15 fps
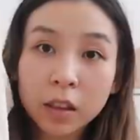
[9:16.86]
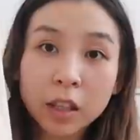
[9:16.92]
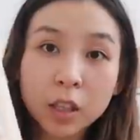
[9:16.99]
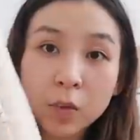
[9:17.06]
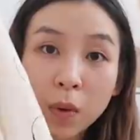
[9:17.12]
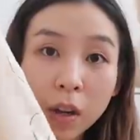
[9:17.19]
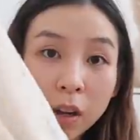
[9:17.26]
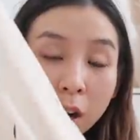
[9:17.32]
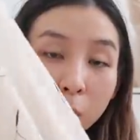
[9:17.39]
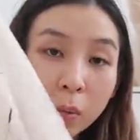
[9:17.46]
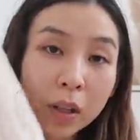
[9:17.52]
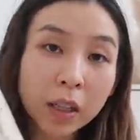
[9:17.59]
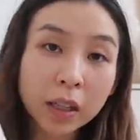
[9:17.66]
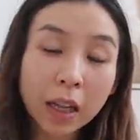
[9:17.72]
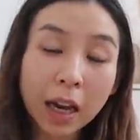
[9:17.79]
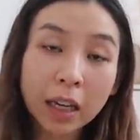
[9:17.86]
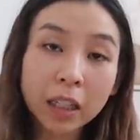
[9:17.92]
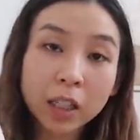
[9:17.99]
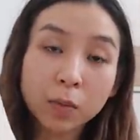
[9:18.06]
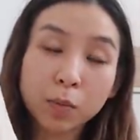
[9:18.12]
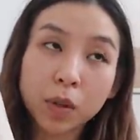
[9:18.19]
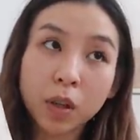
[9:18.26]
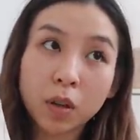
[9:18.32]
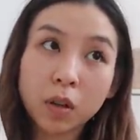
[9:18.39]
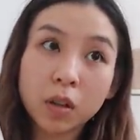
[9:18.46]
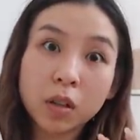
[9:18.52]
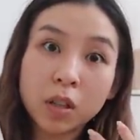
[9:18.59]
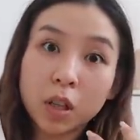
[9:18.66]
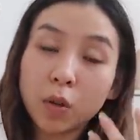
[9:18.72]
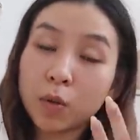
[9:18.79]
This one, I really liked it
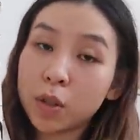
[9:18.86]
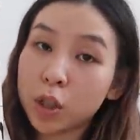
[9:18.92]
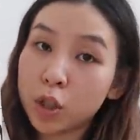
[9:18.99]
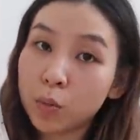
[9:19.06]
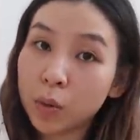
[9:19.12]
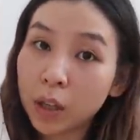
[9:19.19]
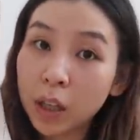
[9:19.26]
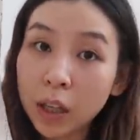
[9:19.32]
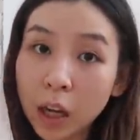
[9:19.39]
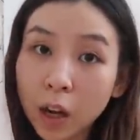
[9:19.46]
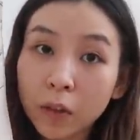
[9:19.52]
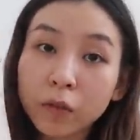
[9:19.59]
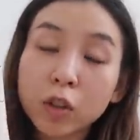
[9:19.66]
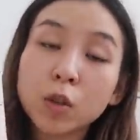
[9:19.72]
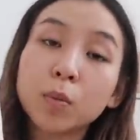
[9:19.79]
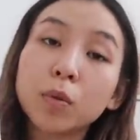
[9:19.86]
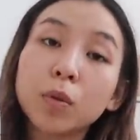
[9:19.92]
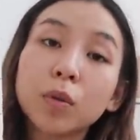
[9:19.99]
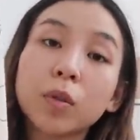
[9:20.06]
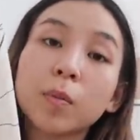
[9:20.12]
because it was just really comfortable.